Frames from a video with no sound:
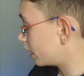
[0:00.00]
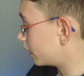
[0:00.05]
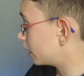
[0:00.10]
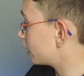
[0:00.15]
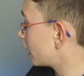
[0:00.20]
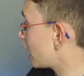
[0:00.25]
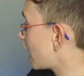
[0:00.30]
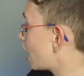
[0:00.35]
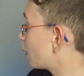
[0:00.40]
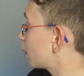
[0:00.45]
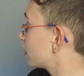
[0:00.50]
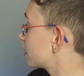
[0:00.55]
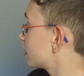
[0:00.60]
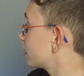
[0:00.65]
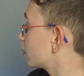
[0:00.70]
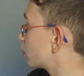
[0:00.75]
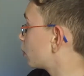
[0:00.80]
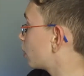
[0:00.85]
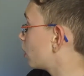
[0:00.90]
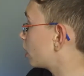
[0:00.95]
and how is
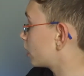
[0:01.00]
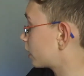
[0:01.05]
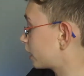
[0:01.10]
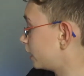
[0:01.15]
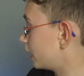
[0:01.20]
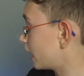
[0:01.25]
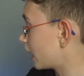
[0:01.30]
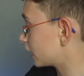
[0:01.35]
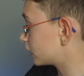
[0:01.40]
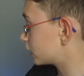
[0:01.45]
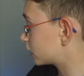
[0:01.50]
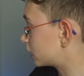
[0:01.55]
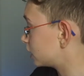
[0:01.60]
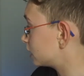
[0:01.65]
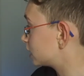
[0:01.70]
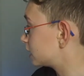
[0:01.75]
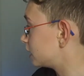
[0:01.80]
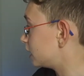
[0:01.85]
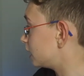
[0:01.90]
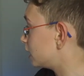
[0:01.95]
it working? As you
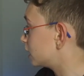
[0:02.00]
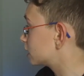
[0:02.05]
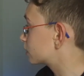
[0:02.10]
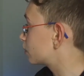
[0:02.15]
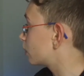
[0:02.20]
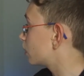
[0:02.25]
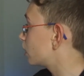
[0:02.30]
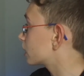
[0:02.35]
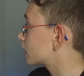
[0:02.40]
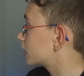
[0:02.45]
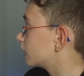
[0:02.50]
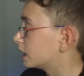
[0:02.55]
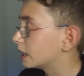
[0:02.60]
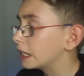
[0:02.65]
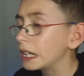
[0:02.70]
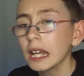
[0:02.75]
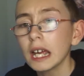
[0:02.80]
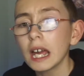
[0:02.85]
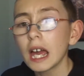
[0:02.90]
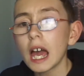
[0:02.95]
can see, it is working.
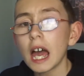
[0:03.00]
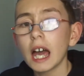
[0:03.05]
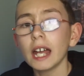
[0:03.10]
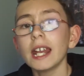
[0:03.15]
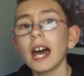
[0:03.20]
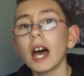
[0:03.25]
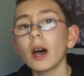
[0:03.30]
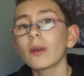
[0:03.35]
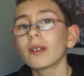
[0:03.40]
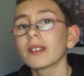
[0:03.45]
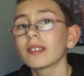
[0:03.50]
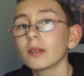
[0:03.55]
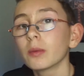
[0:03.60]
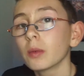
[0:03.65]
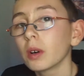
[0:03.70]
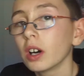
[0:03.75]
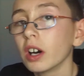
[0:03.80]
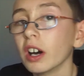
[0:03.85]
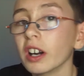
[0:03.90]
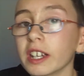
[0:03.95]
And how is
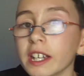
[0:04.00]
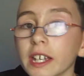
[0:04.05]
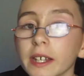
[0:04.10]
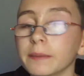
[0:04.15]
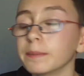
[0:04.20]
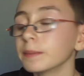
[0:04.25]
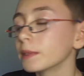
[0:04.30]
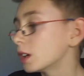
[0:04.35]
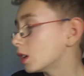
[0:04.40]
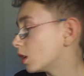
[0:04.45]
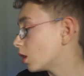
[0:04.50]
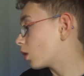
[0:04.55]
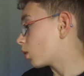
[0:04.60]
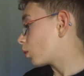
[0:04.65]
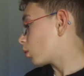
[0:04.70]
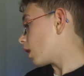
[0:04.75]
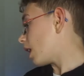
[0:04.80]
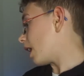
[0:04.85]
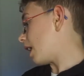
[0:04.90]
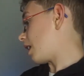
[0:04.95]
it working?
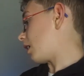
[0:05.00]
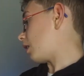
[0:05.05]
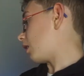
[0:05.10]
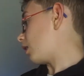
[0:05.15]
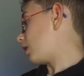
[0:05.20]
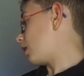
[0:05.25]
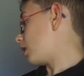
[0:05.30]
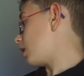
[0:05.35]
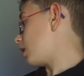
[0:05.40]
Well,